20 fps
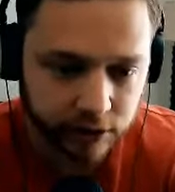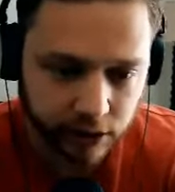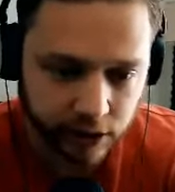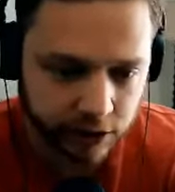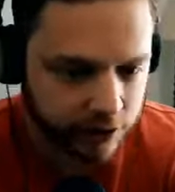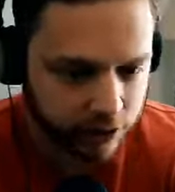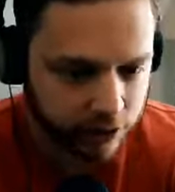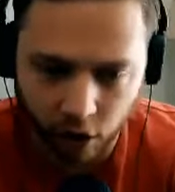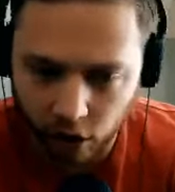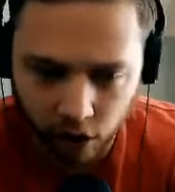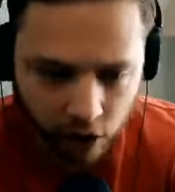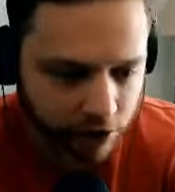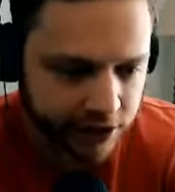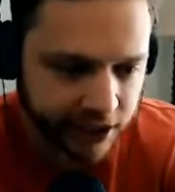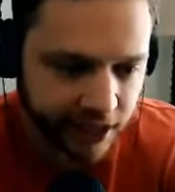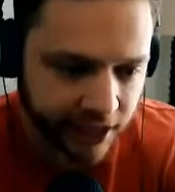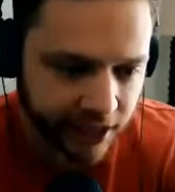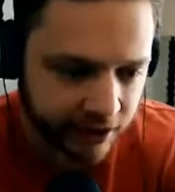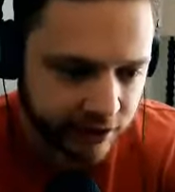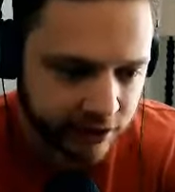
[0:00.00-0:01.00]
It's all
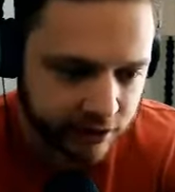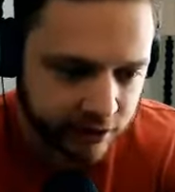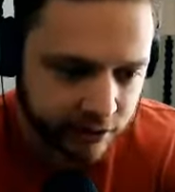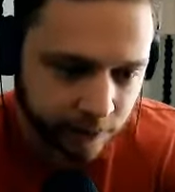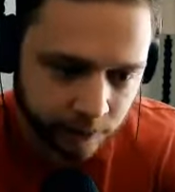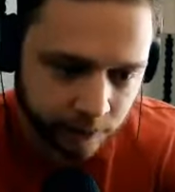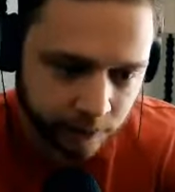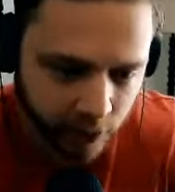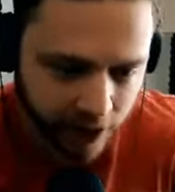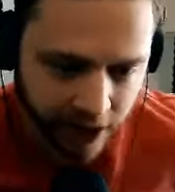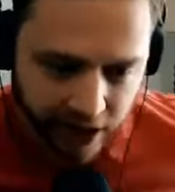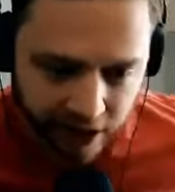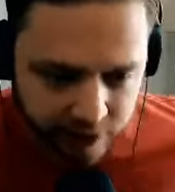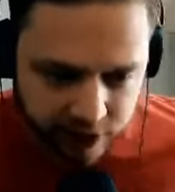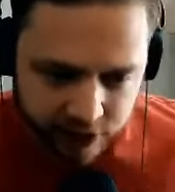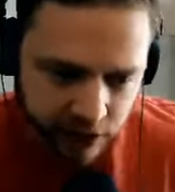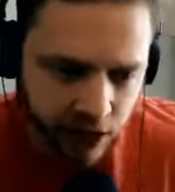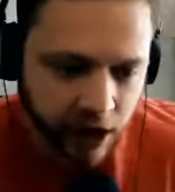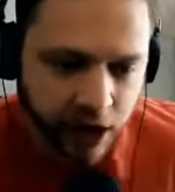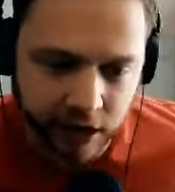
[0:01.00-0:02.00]
text. We have
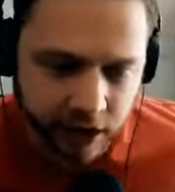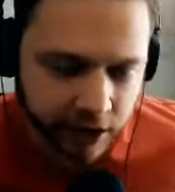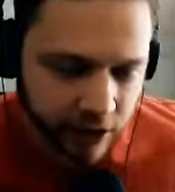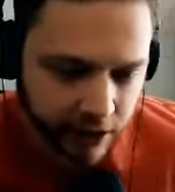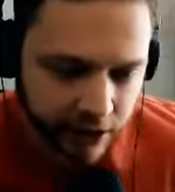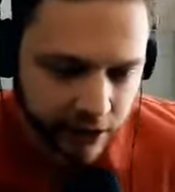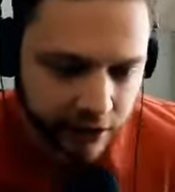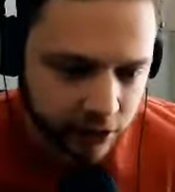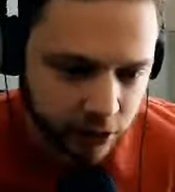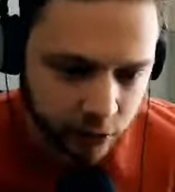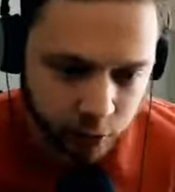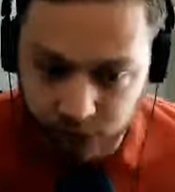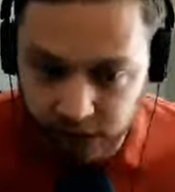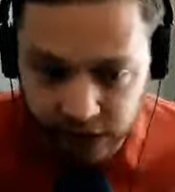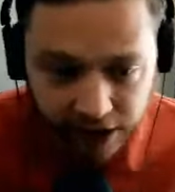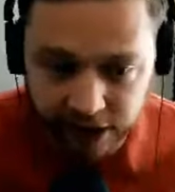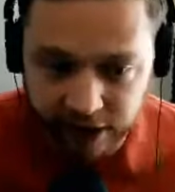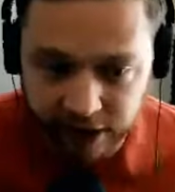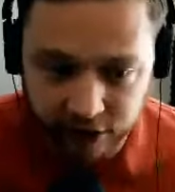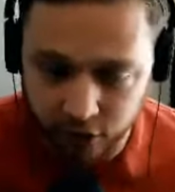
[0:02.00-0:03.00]
design in house. We
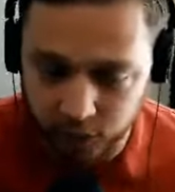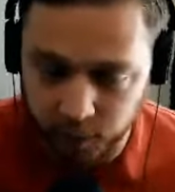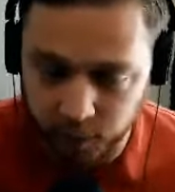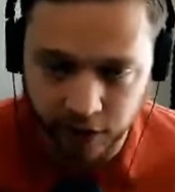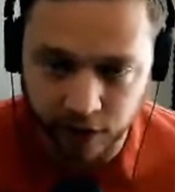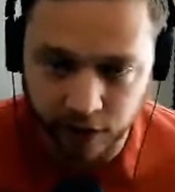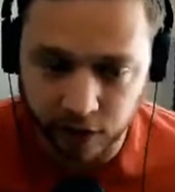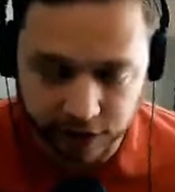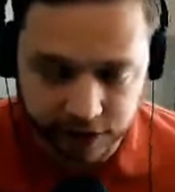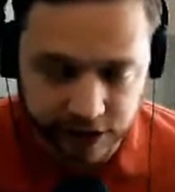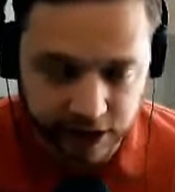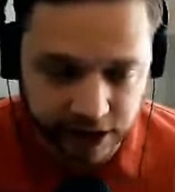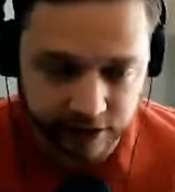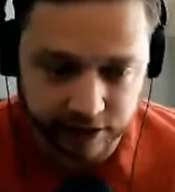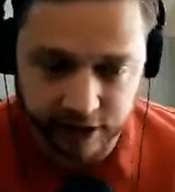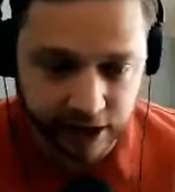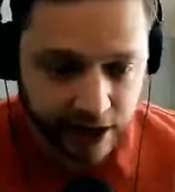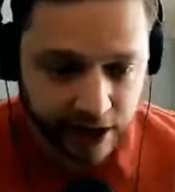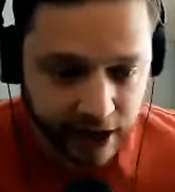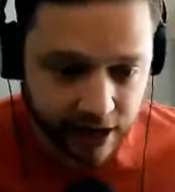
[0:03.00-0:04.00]
like it just being all
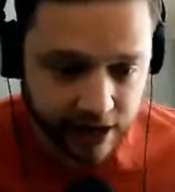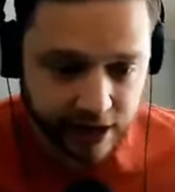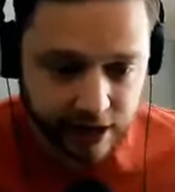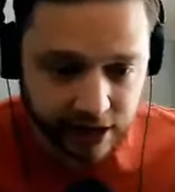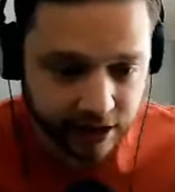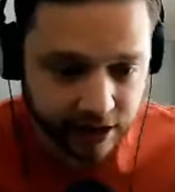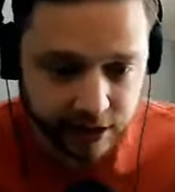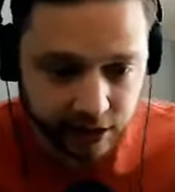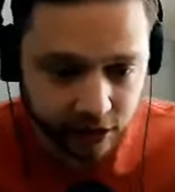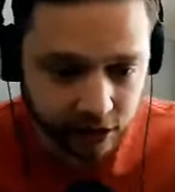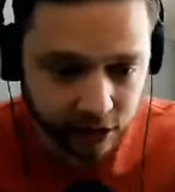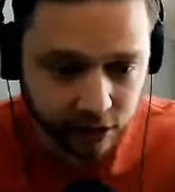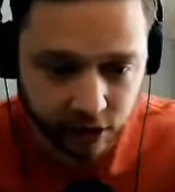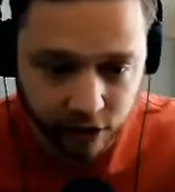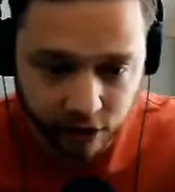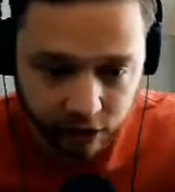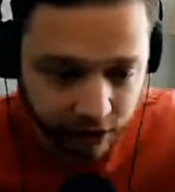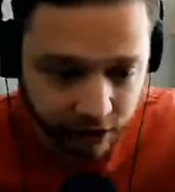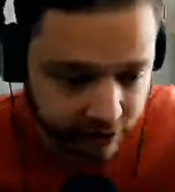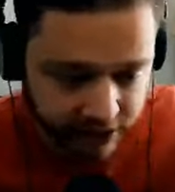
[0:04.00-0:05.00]
text. Hey, oh. here
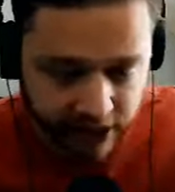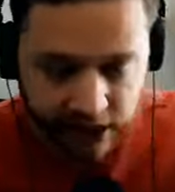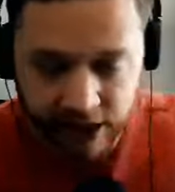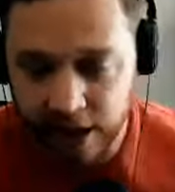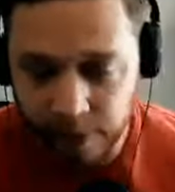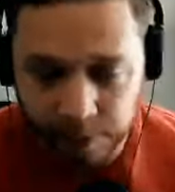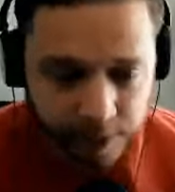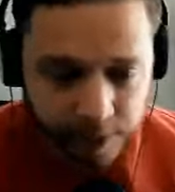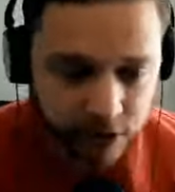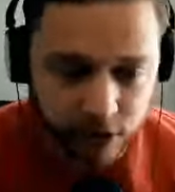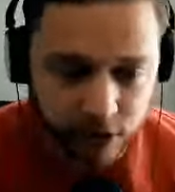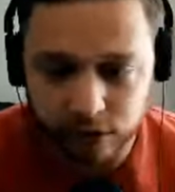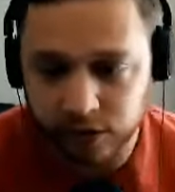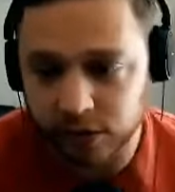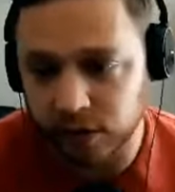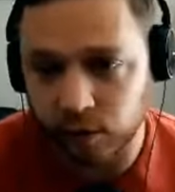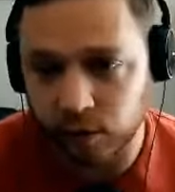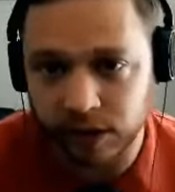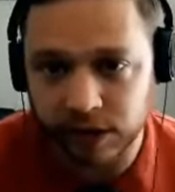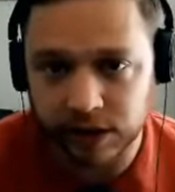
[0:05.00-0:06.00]
are 10 episodes
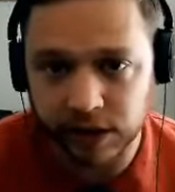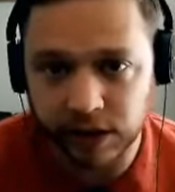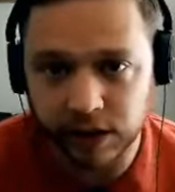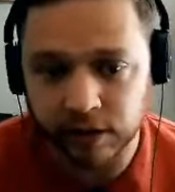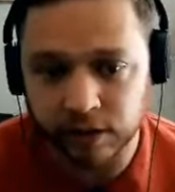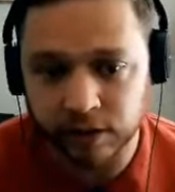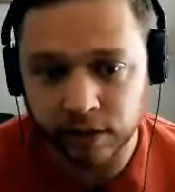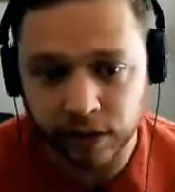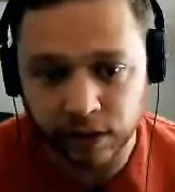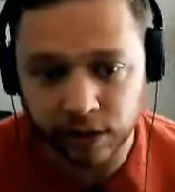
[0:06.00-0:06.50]
that we did.